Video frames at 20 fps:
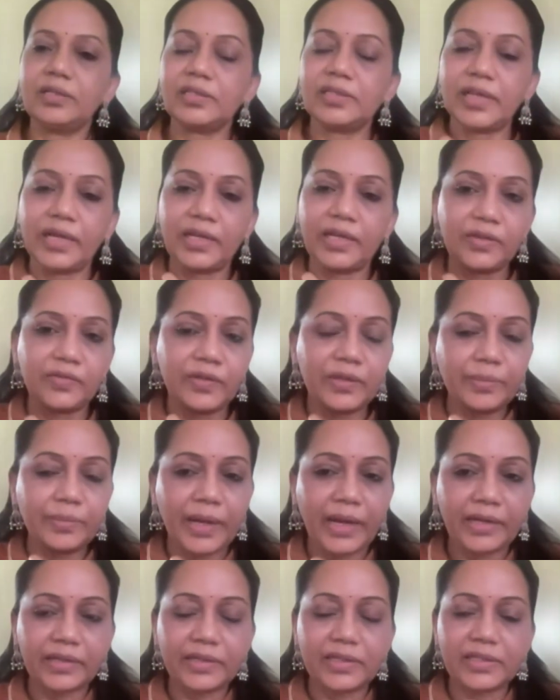scientific
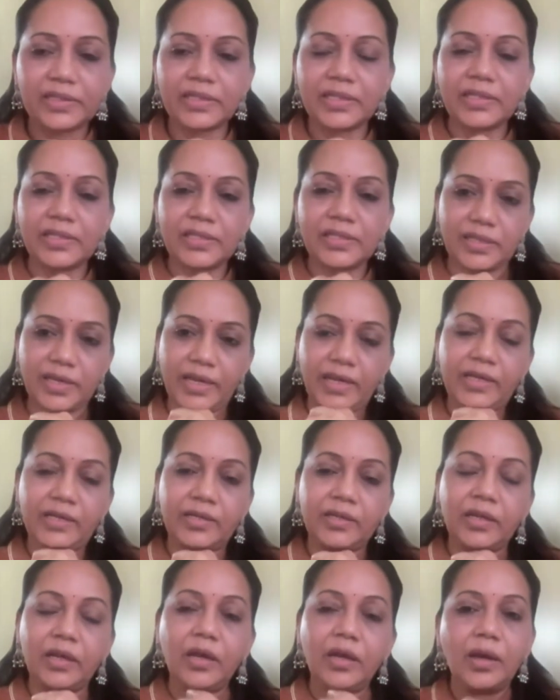practices
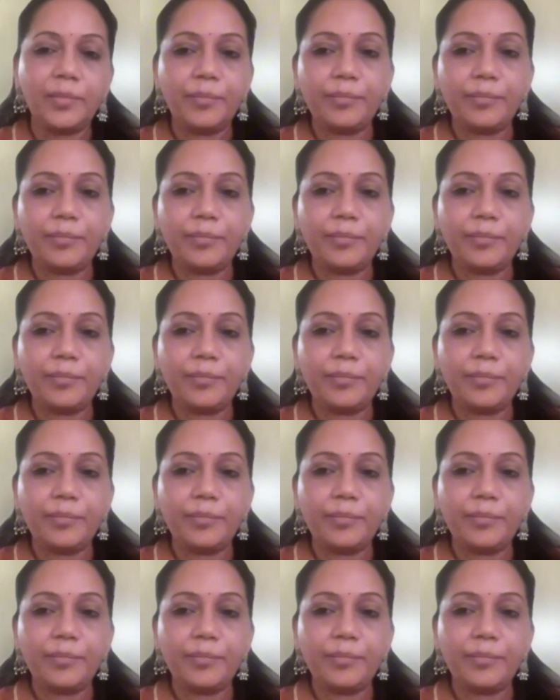and